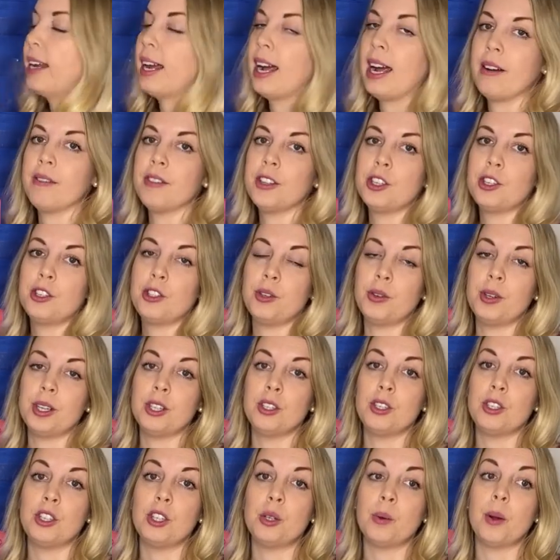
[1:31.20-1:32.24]
have the
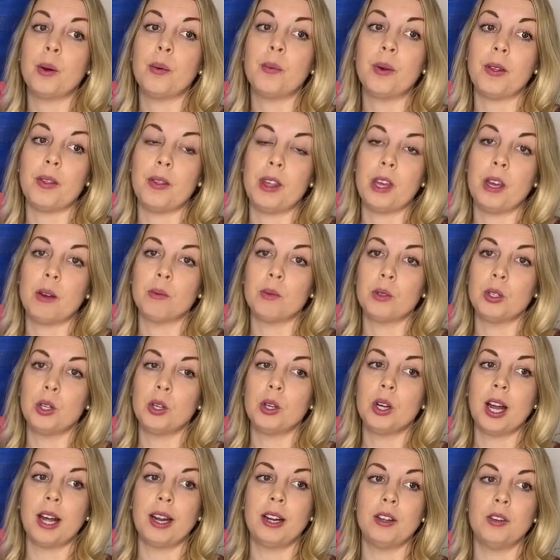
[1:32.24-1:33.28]
students do it with you. So
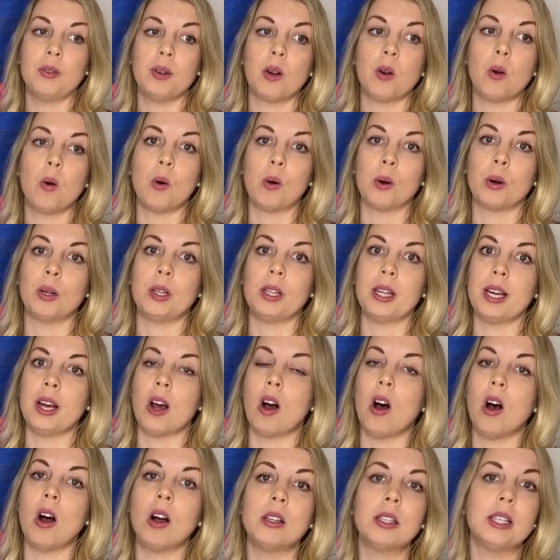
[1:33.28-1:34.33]
you kind of do it chorally,
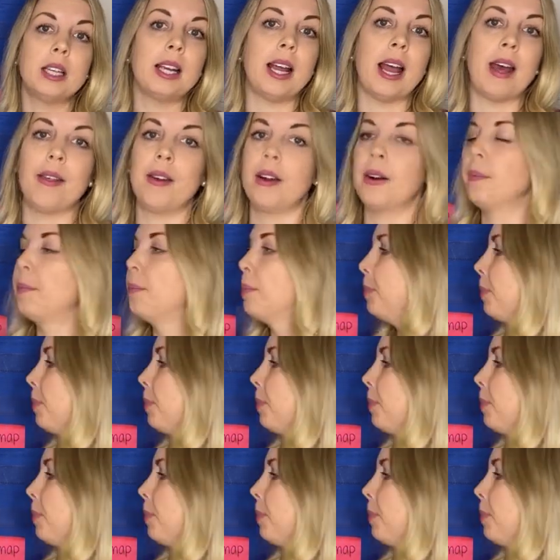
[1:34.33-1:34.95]
all together.